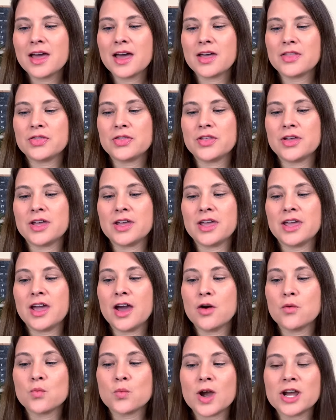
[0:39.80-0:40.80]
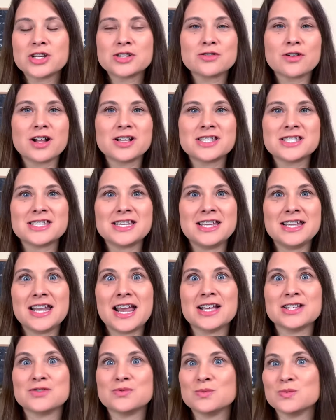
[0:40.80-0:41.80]
The restaurant scene
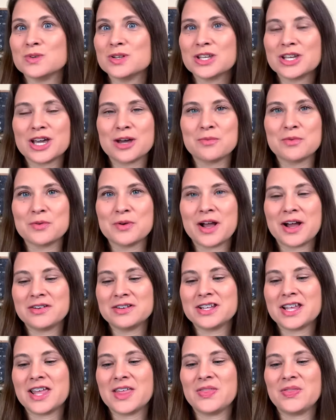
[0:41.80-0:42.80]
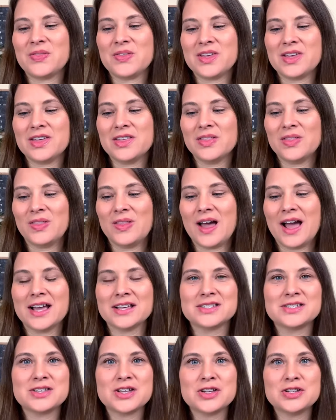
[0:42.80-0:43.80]
has really come around in the
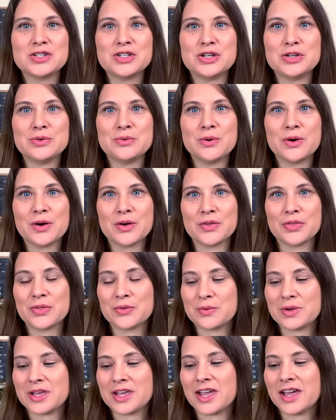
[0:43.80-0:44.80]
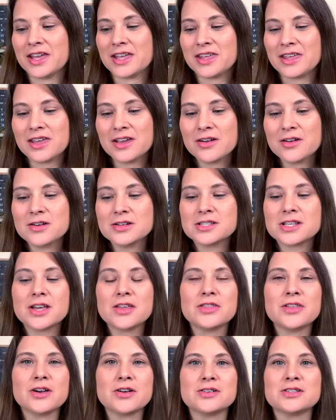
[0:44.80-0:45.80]
last 2 or 3 years.
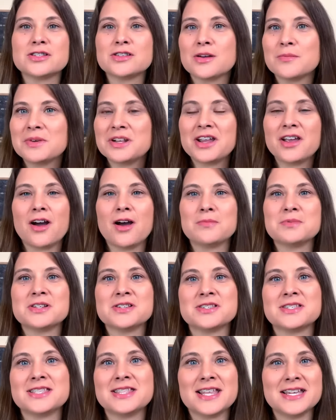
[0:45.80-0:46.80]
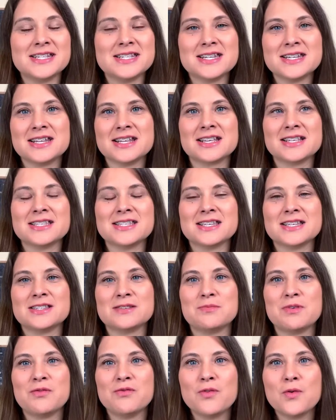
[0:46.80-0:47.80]
There are so many options that didn't
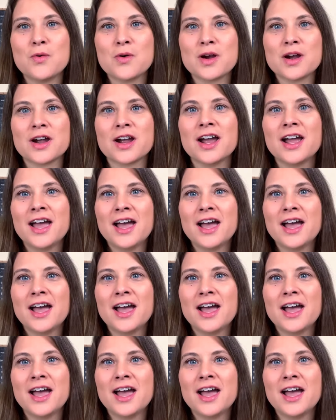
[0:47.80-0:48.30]
exist before.